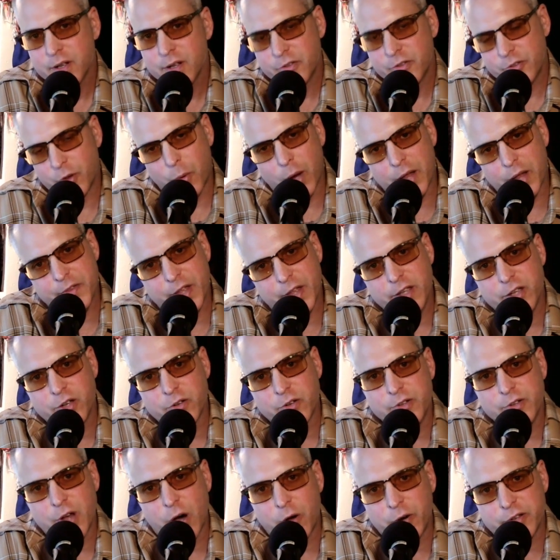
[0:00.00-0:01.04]
the one thing you'll
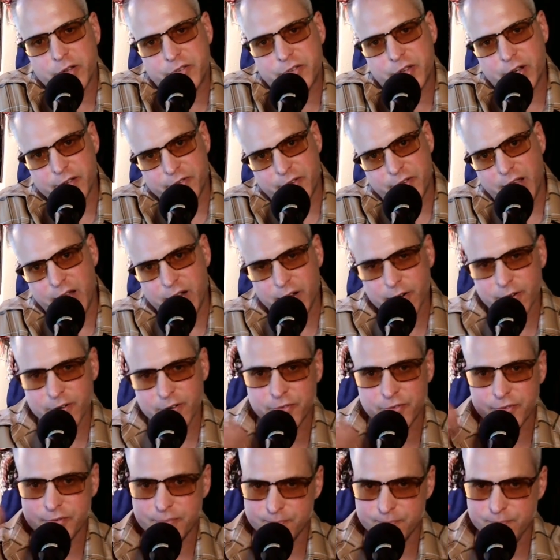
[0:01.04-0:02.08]
notice that his
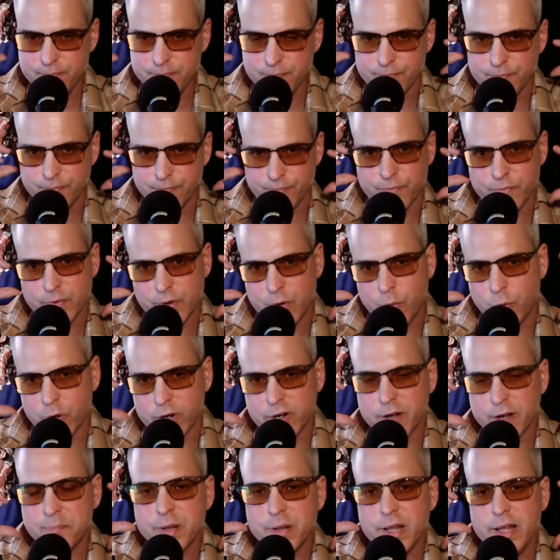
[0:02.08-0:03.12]
ears were
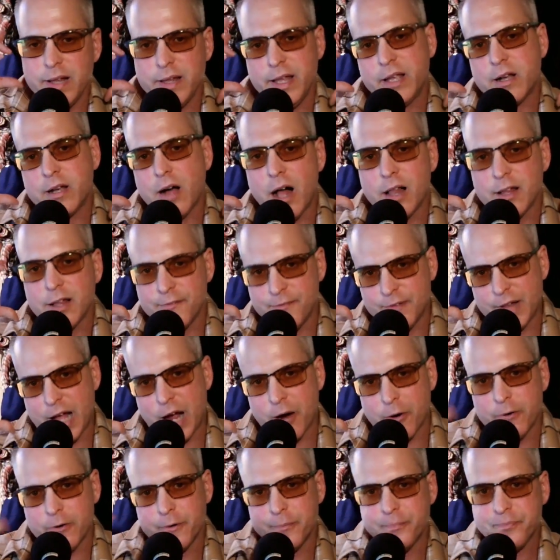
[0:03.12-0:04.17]
completely
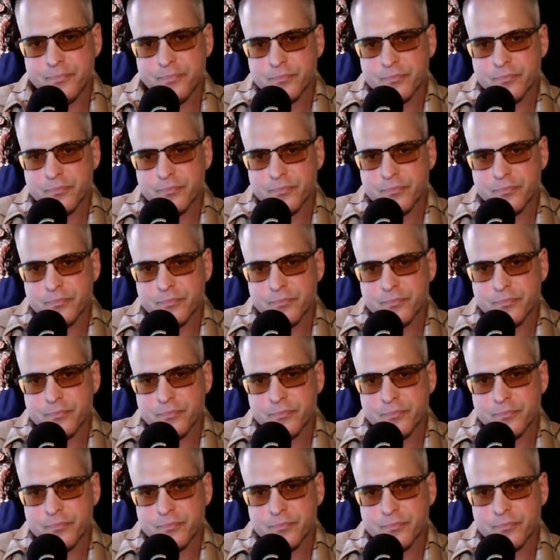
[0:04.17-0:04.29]
cauliflowered.